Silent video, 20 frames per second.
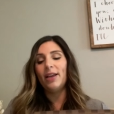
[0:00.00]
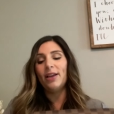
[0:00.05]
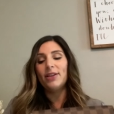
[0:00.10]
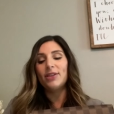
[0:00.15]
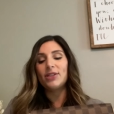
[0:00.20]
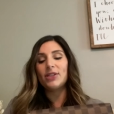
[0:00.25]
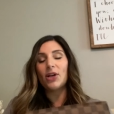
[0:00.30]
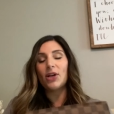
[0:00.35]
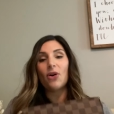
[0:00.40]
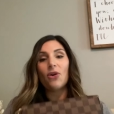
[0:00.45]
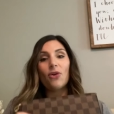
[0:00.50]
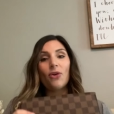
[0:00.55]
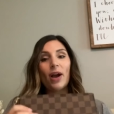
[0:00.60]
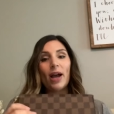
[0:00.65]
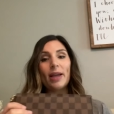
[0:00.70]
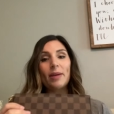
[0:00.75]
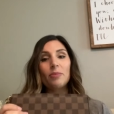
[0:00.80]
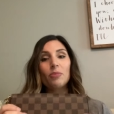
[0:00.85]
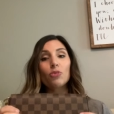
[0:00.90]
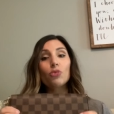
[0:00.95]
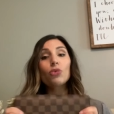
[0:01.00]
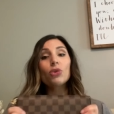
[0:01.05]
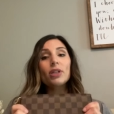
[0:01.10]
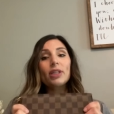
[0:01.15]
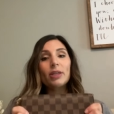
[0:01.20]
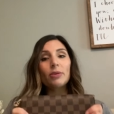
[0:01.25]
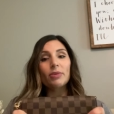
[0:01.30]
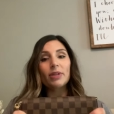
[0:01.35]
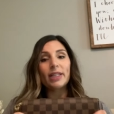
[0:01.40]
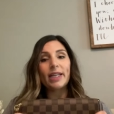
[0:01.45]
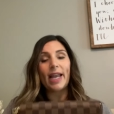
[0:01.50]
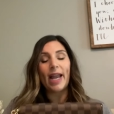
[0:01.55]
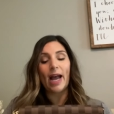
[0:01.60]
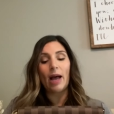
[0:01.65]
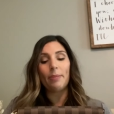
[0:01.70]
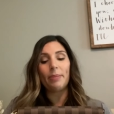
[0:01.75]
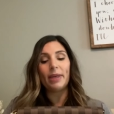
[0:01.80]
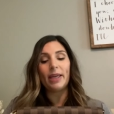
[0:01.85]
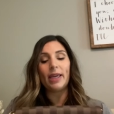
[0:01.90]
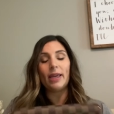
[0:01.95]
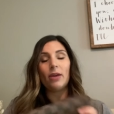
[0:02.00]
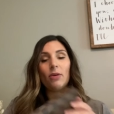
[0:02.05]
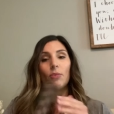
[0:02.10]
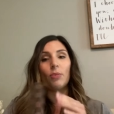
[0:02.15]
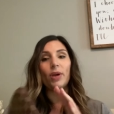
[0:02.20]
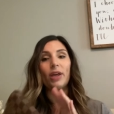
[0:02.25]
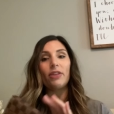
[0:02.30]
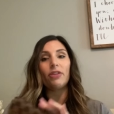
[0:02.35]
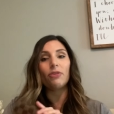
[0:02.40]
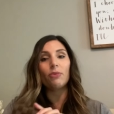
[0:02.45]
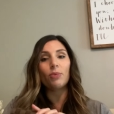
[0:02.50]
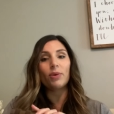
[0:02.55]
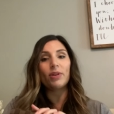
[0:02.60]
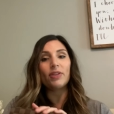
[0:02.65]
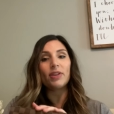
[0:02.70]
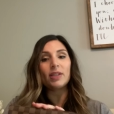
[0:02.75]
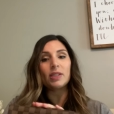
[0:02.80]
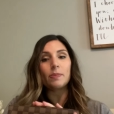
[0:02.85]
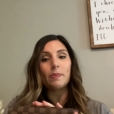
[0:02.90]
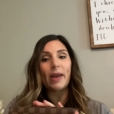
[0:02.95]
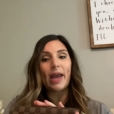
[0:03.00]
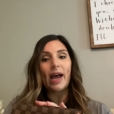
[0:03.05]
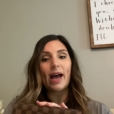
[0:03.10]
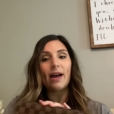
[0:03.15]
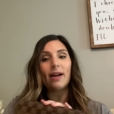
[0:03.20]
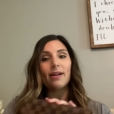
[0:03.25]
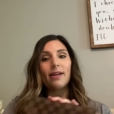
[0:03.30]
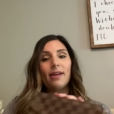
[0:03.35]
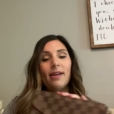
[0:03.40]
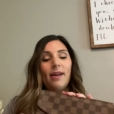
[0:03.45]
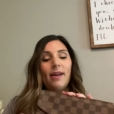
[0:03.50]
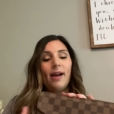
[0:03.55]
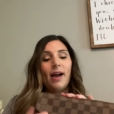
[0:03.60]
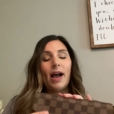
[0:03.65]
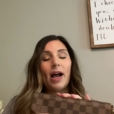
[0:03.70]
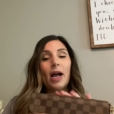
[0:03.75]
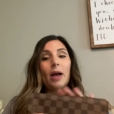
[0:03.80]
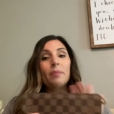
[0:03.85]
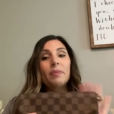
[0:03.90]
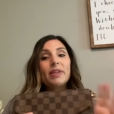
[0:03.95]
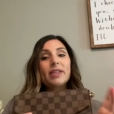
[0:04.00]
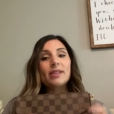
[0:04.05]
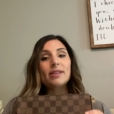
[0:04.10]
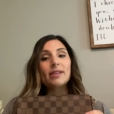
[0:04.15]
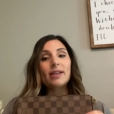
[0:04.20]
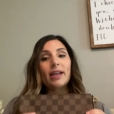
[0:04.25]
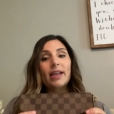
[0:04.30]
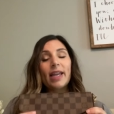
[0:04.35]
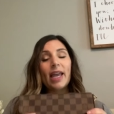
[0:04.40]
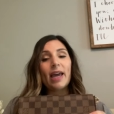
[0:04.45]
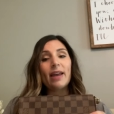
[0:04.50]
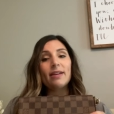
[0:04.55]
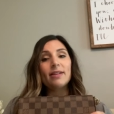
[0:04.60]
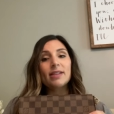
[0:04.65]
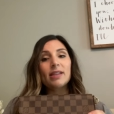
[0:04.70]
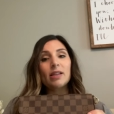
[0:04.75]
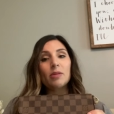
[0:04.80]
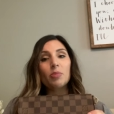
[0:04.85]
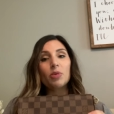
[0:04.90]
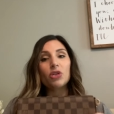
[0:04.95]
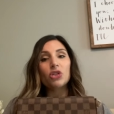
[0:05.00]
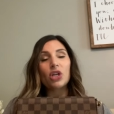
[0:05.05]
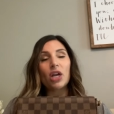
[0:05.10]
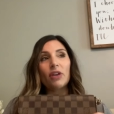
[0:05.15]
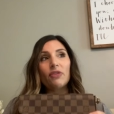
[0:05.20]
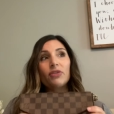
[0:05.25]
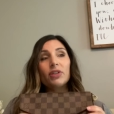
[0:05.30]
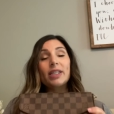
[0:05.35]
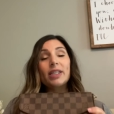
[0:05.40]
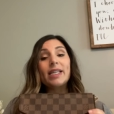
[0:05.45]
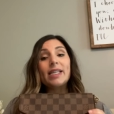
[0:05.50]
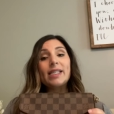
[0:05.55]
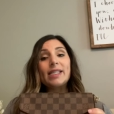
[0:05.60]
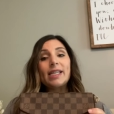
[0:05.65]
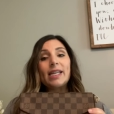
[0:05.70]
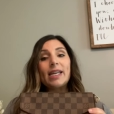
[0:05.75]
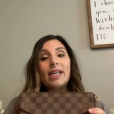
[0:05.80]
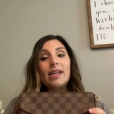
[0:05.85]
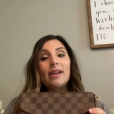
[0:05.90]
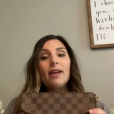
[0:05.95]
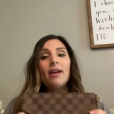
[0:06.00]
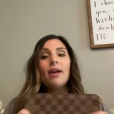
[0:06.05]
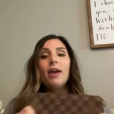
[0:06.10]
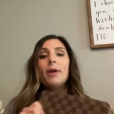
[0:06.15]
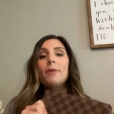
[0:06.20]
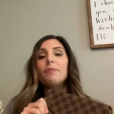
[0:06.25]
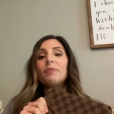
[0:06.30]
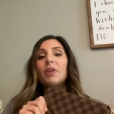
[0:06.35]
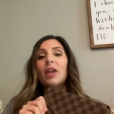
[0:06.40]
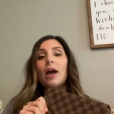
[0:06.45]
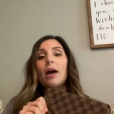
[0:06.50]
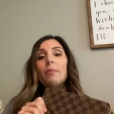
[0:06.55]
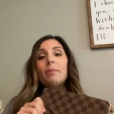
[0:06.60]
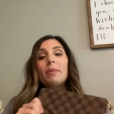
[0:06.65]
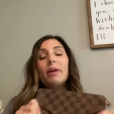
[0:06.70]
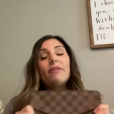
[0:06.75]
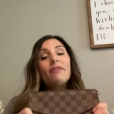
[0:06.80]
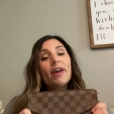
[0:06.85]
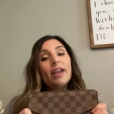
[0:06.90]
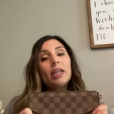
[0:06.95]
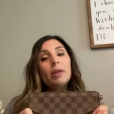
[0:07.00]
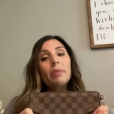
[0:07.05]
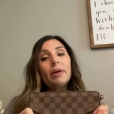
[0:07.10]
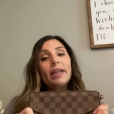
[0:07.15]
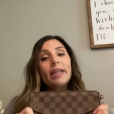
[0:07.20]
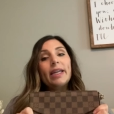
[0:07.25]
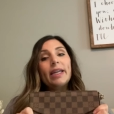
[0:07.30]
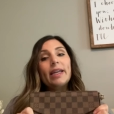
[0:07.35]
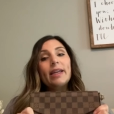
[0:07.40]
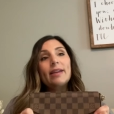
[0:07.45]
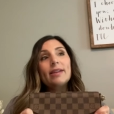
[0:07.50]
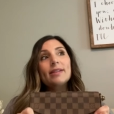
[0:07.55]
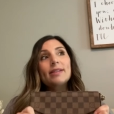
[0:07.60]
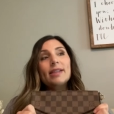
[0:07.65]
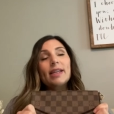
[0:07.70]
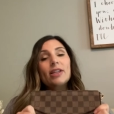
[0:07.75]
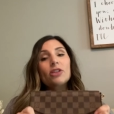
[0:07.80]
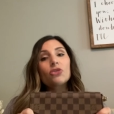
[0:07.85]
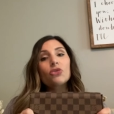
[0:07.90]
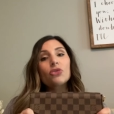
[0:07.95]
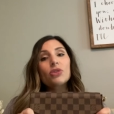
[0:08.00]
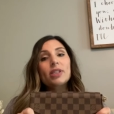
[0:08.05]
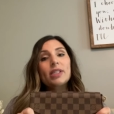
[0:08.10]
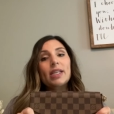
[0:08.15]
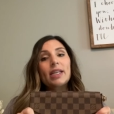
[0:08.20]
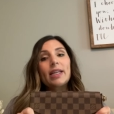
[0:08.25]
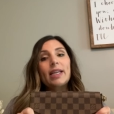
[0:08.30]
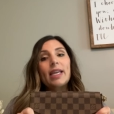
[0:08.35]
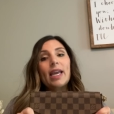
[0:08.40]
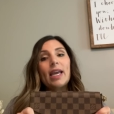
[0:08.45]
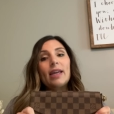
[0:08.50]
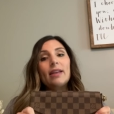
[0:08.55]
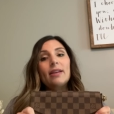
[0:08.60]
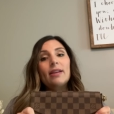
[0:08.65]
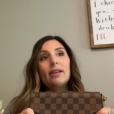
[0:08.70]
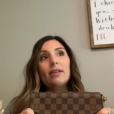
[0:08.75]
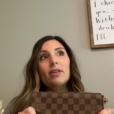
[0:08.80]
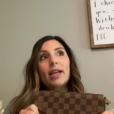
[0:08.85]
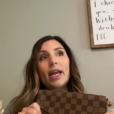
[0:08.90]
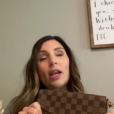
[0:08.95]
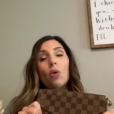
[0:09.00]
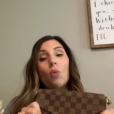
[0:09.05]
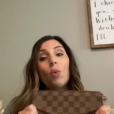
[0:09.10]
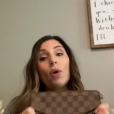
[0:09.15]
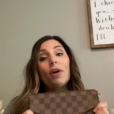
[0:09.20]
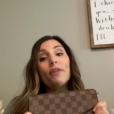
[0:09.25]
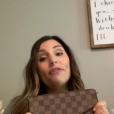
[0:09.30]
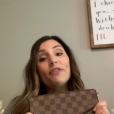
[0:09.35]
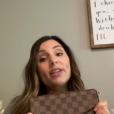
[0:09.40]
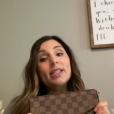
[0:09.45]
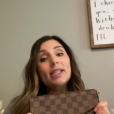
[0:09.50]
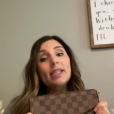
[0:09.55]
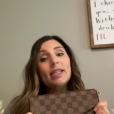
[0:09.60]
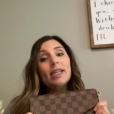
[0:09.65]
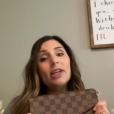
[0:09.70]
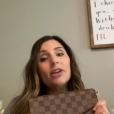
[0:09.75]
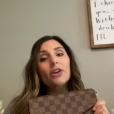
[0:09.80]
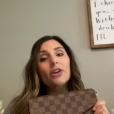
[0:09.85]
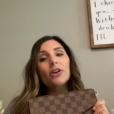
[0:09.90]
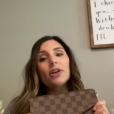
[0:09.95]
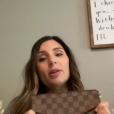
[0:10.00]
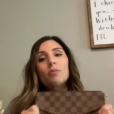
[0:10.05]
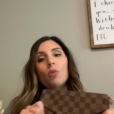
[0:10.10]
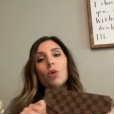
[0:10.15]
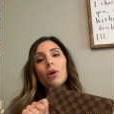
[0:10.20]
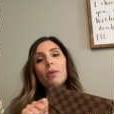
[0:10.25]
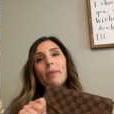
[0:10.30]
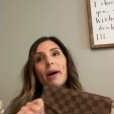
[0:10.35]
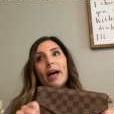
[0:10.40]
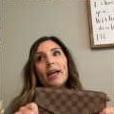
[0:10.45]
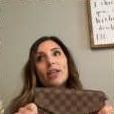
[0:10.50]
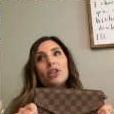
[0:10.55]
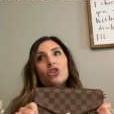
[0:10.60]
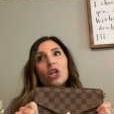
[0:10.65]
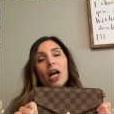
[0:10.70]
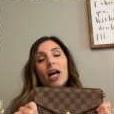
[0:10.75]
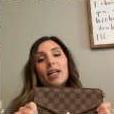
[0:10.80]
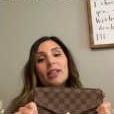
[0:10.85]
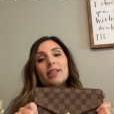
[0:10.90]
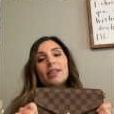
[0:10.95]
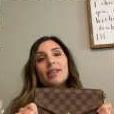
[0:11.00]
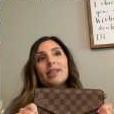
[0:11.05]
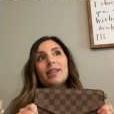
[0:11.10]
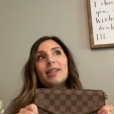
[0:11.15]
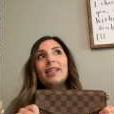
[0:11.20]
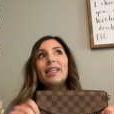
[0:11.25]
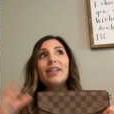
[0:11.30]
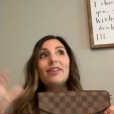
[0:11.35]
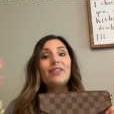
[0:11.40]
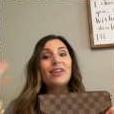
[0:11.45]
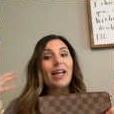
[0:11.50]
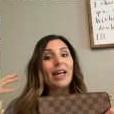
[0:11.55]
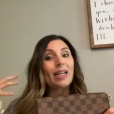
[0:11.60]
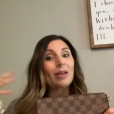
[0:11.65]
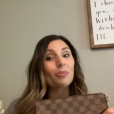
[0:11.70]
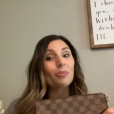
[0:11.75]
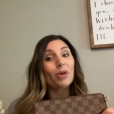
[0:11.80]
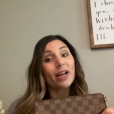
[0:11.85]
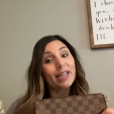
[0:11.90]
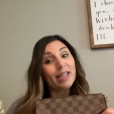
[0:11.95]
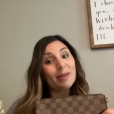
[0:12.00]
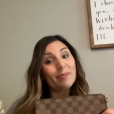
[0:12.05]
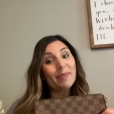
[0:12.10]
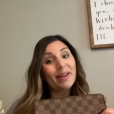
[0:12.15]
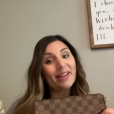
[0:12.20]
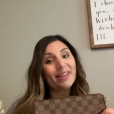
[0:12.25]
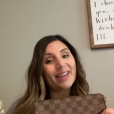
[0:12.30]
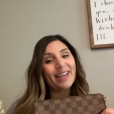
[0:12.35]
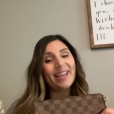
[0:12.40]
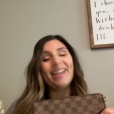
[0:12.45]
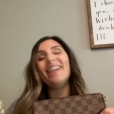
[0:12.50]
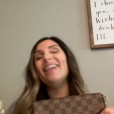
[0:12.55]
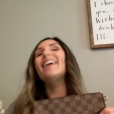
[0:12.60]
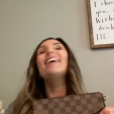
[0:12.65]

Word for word: So I'm really, really happy with, with this bag. Um, this is, again, is the Pochette Felicie. Um, if anybody is interested again in kind of what fits in here and more mod shots, even on a pregnant belly,